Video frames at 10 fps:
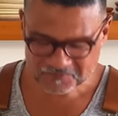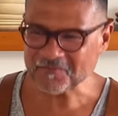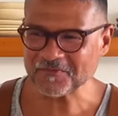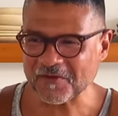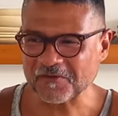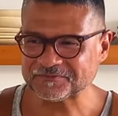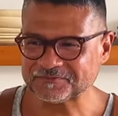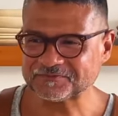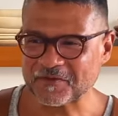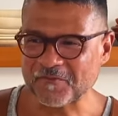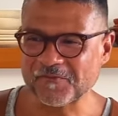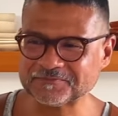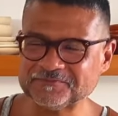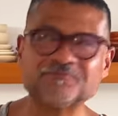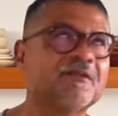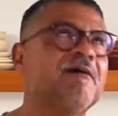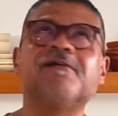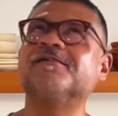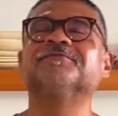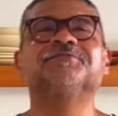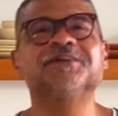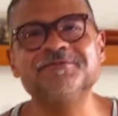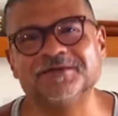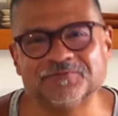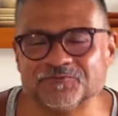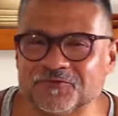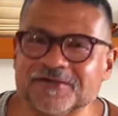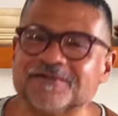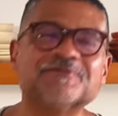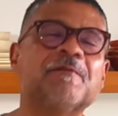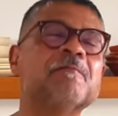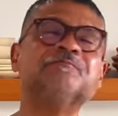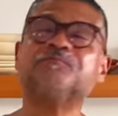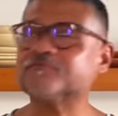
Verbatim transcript: did the way we did too. oh, damn it. What? It,